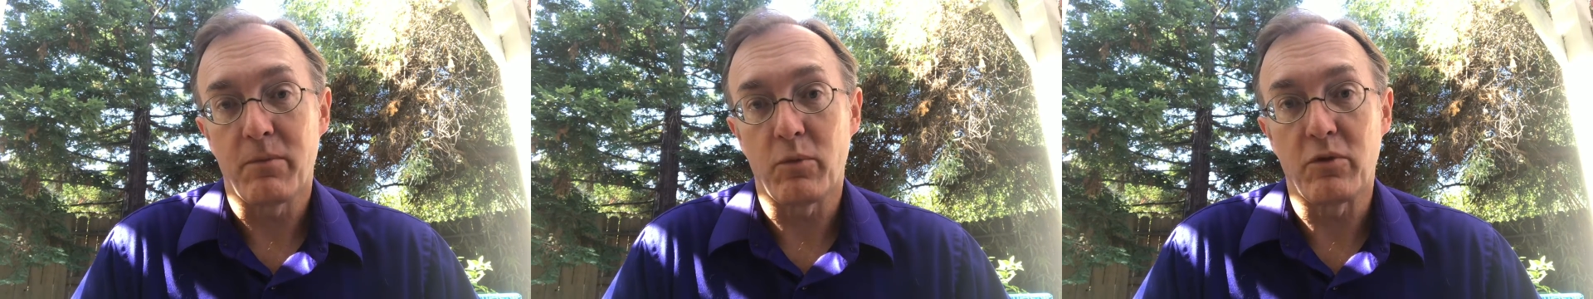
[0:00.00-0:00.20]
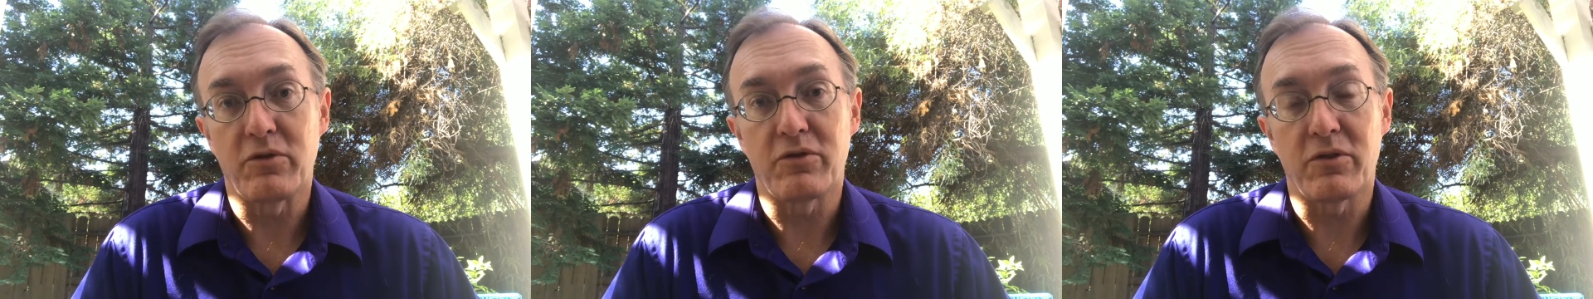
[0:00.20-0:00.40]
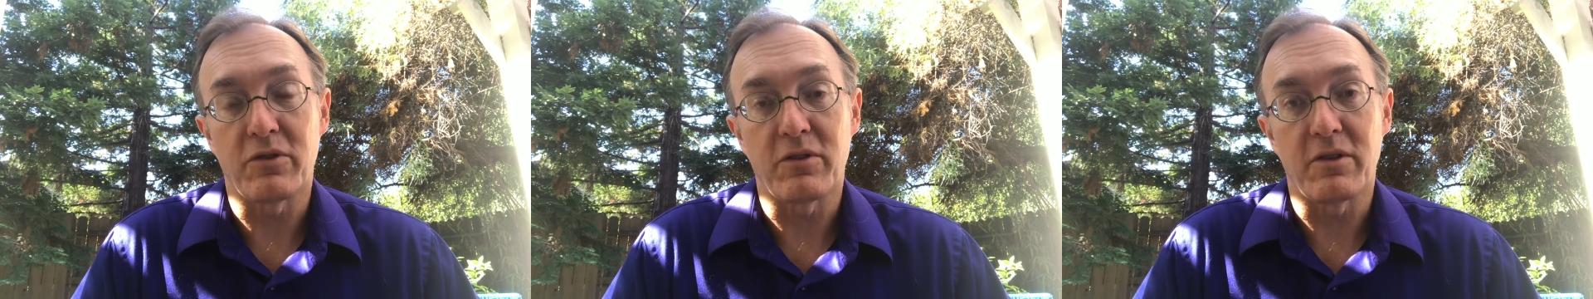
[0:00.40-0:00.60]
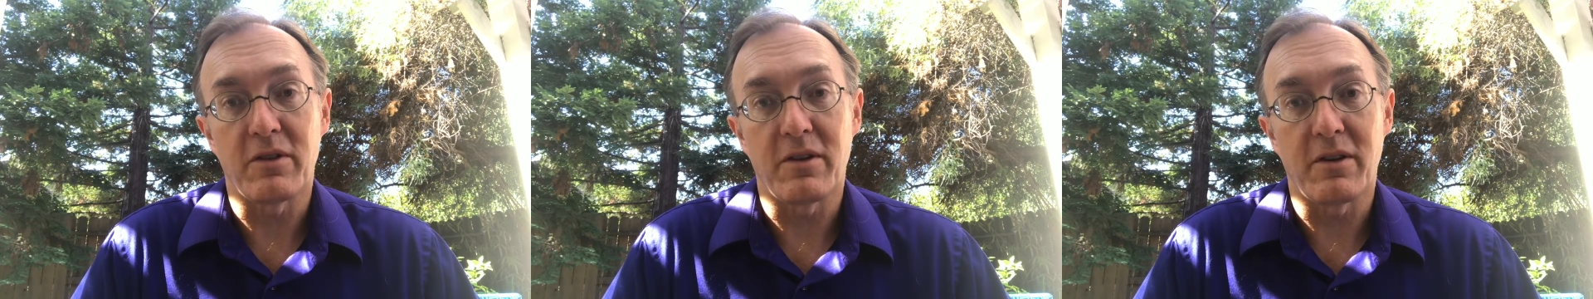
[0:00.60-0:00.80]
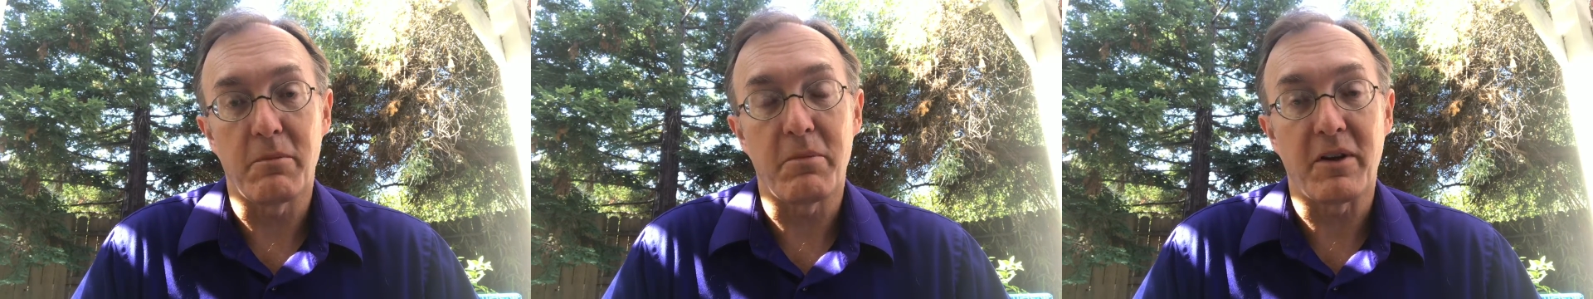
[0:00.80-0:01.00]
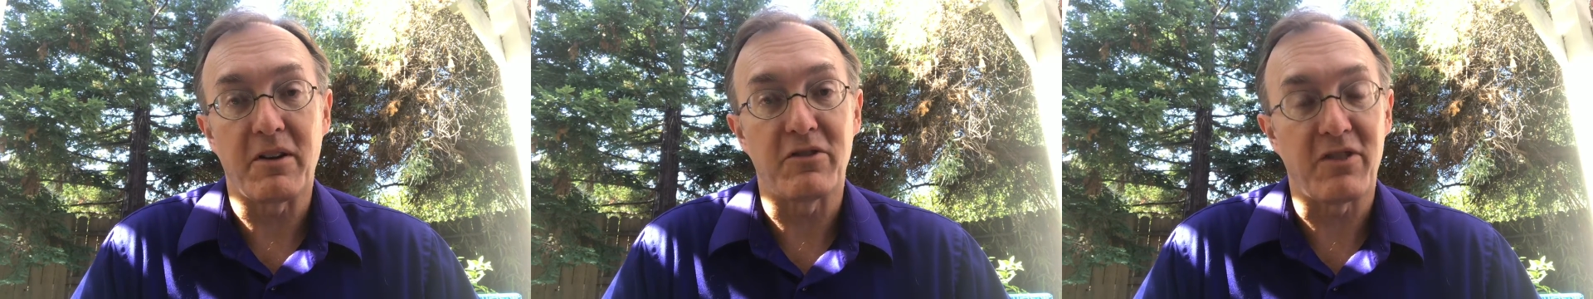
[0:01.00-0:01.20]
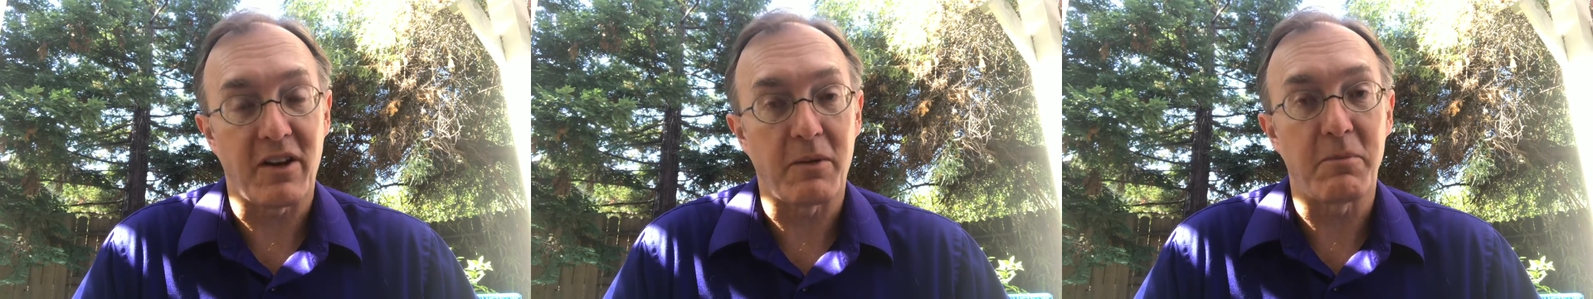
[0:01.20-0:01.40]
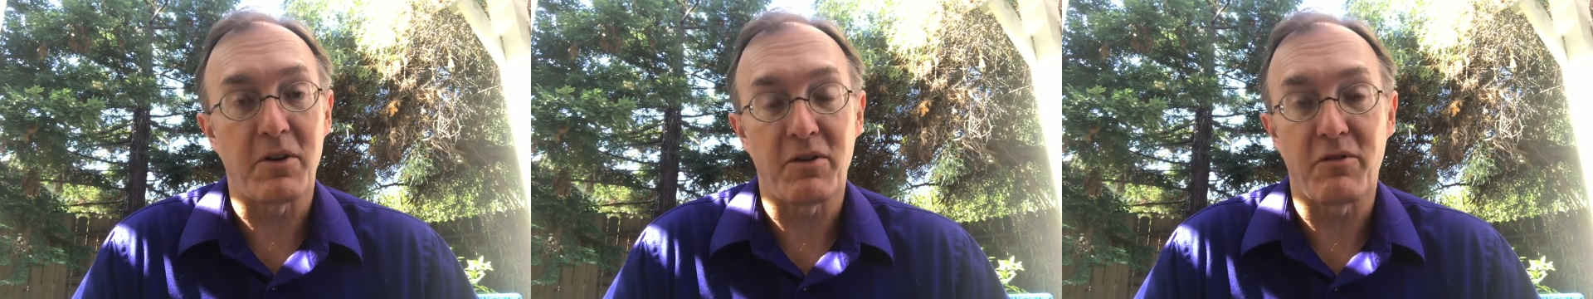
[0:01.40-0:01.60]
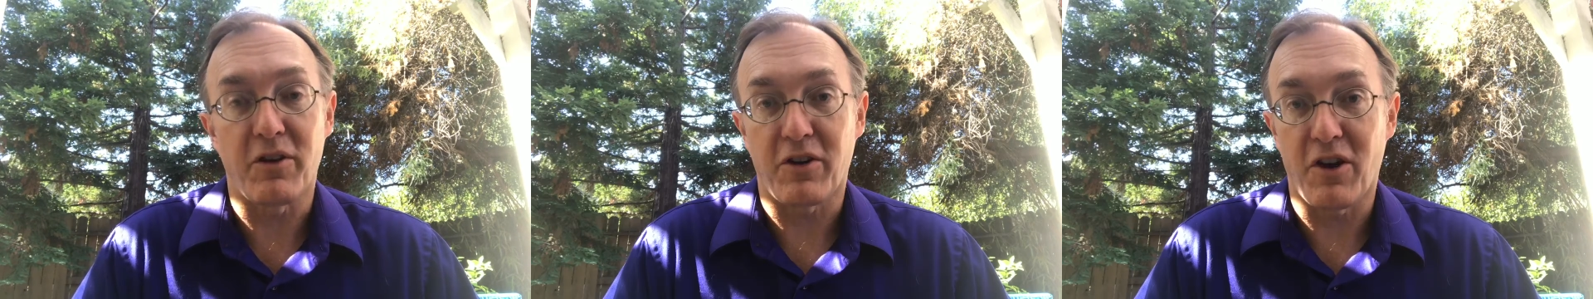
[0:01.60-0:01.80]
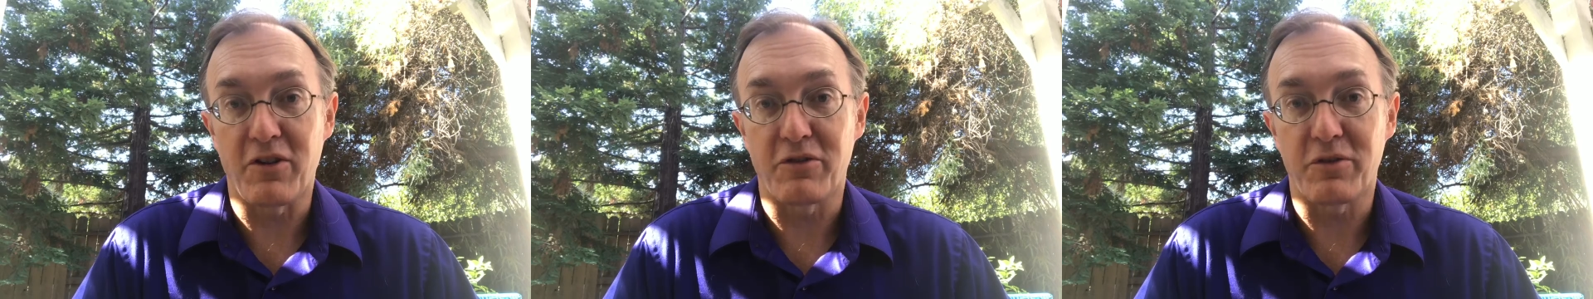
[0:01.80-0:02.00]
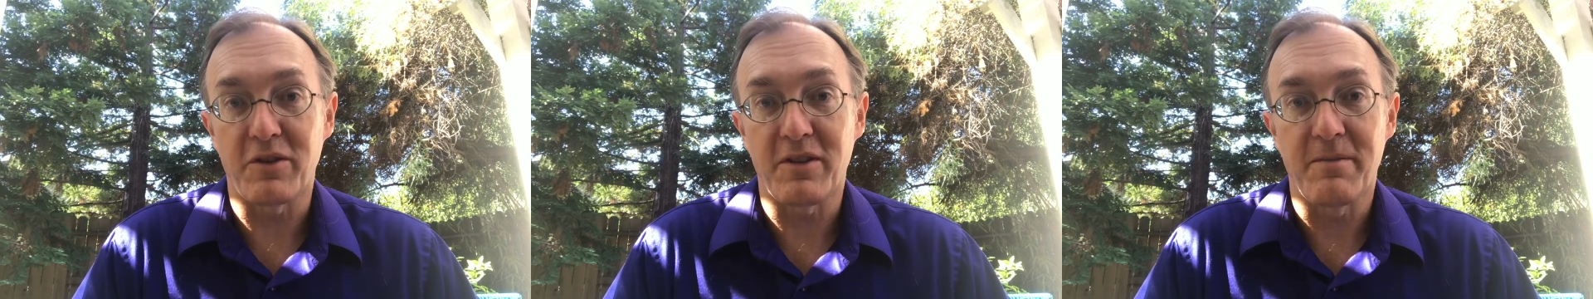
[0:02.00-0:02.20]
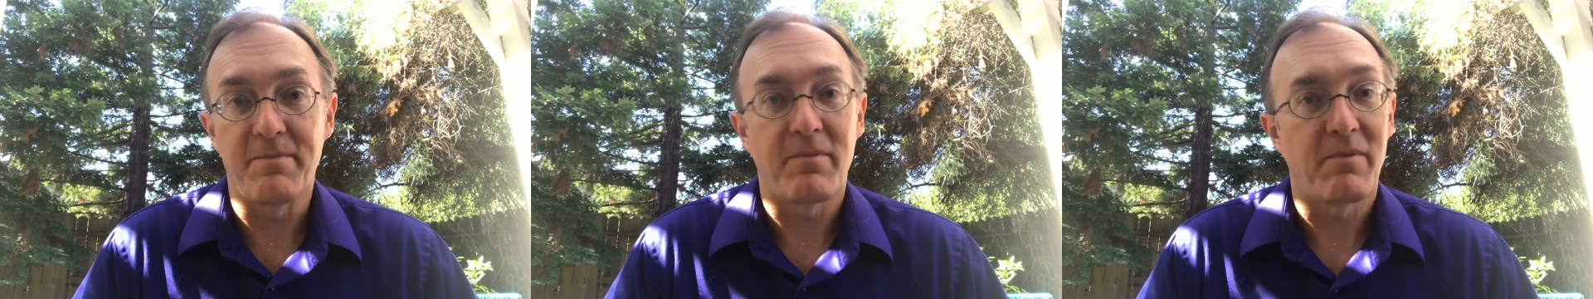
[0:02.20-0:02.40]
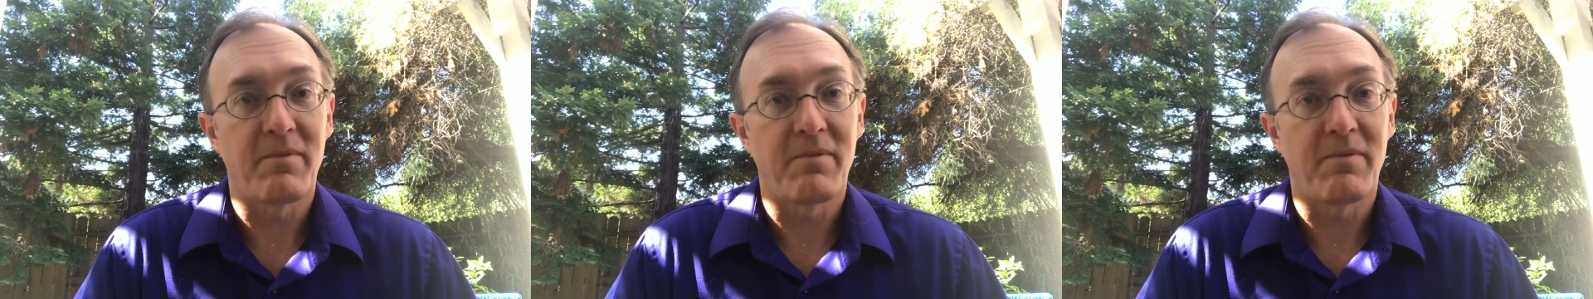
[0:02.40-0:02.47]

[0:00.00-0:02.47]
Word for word: which are a big segment of our country.